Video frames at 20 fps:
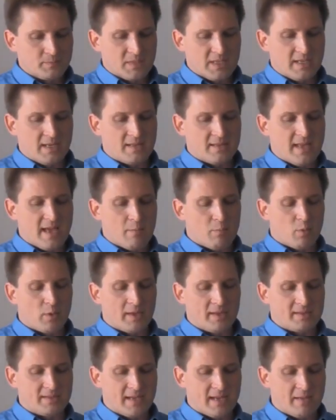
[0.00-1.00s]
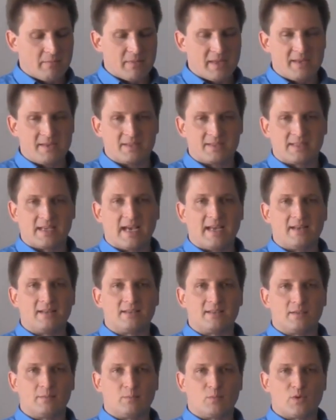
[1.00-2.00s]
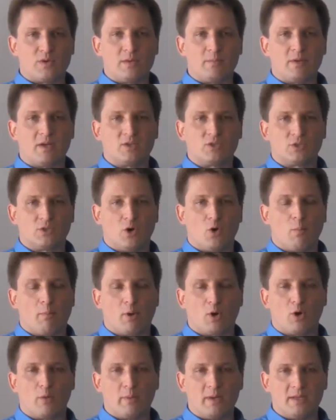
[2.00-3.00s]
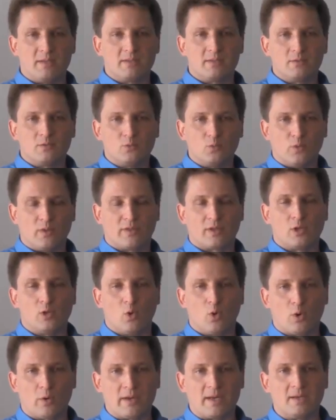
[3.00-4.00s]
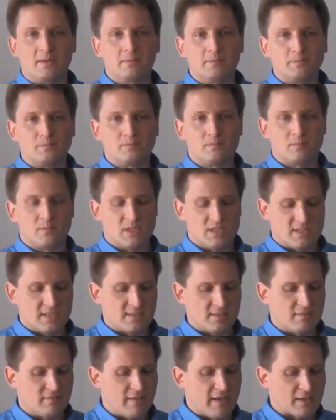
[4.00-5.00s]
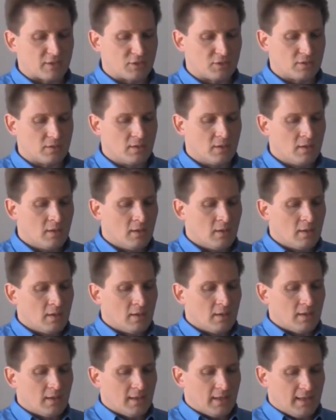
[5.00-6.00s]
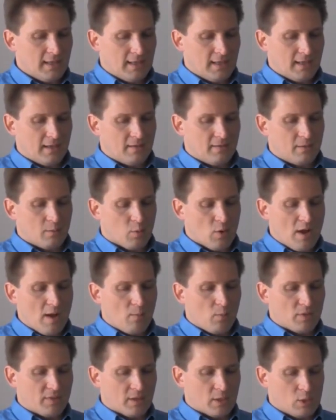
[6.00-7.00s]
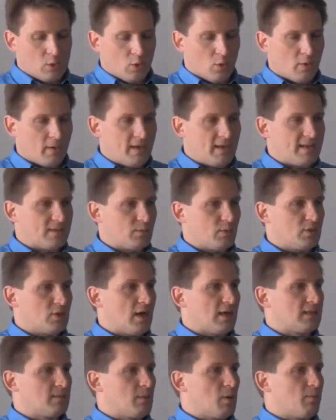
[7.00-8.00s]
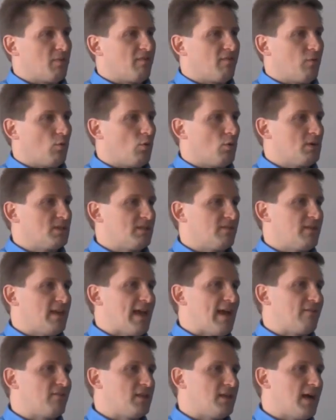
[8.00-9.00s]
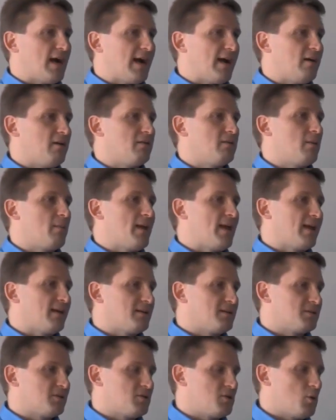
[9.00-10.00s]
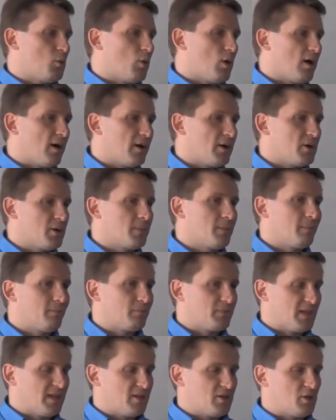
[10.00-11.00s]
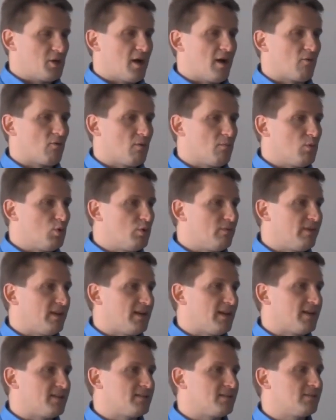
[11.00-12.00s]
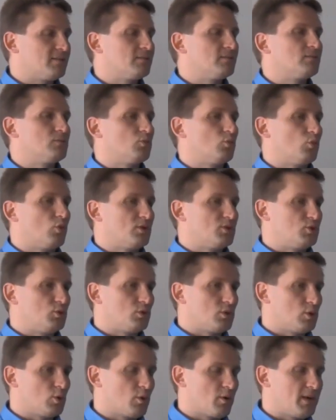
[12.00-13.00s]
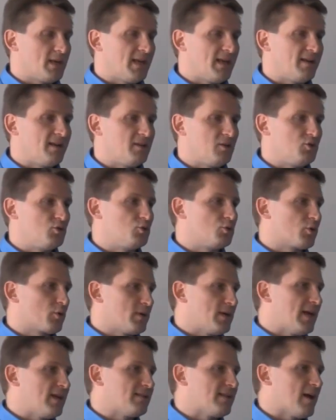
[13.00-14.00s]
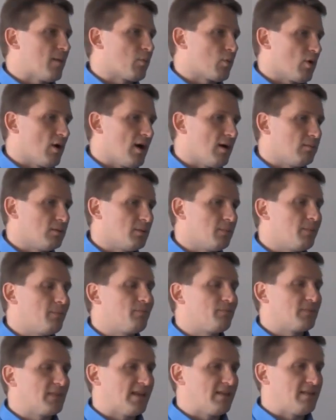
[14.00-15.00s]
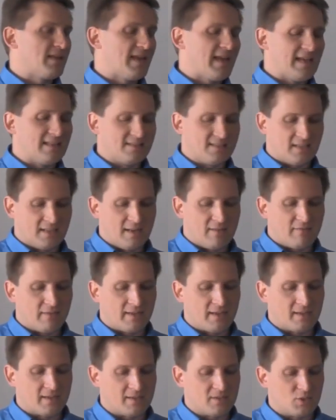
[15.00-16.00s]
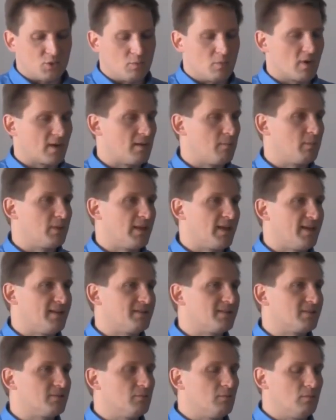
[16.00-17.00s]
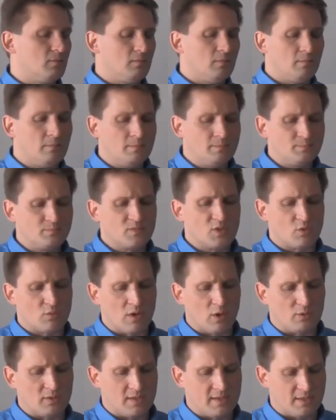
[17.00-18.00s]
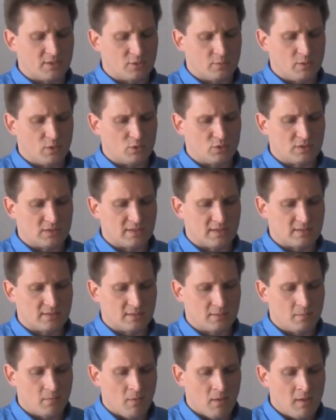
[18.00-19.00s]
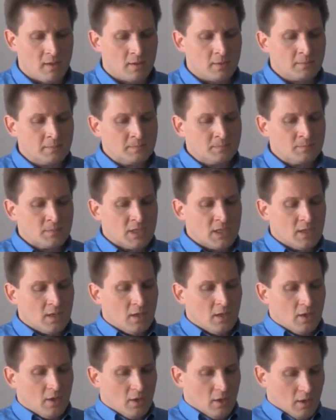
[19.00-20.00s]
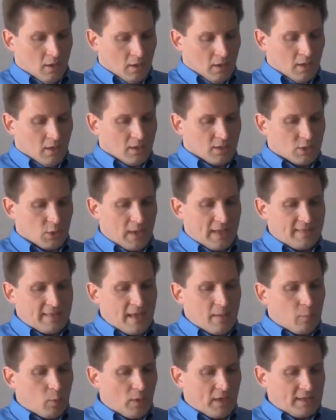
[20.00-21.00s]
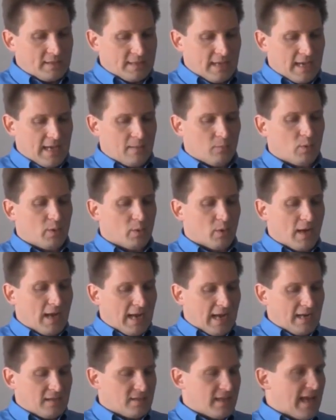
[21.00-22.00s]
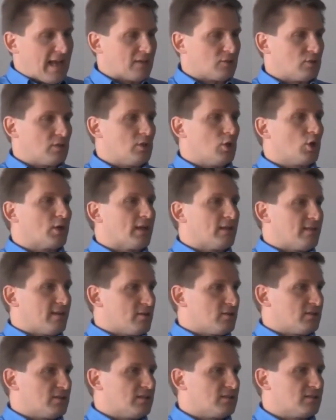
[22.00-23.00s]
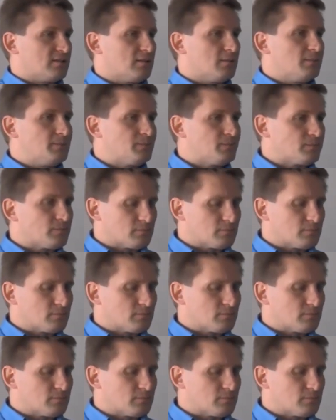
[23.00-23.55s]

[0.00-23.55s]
And at that point in time, they decided to pretty much go permanent with chlorine disinfection. And the problem with the chlorine, as we talked about before, is if you have the iron and the manganese in your water and you're not removing it, once you chlorinate it, you do create that problem. And they had significant consumer complaints throughout the distribution system. So at that point in time, we were hired to actually look at their system.